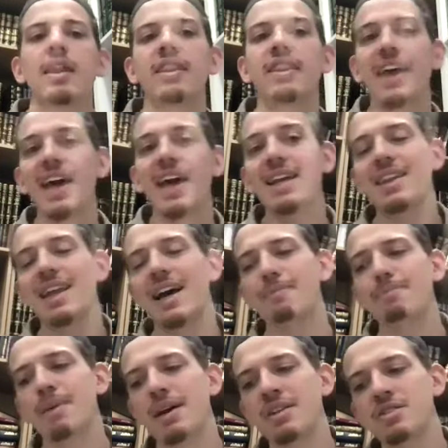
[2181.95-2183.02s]
then
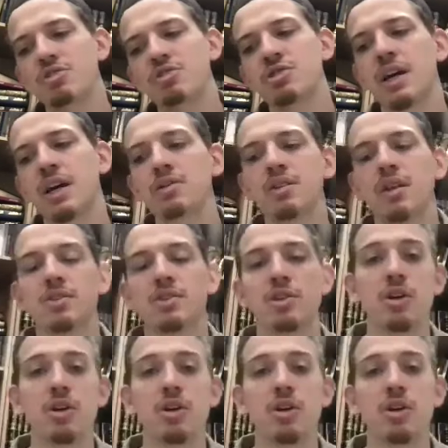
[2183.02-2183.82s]
that message tells us,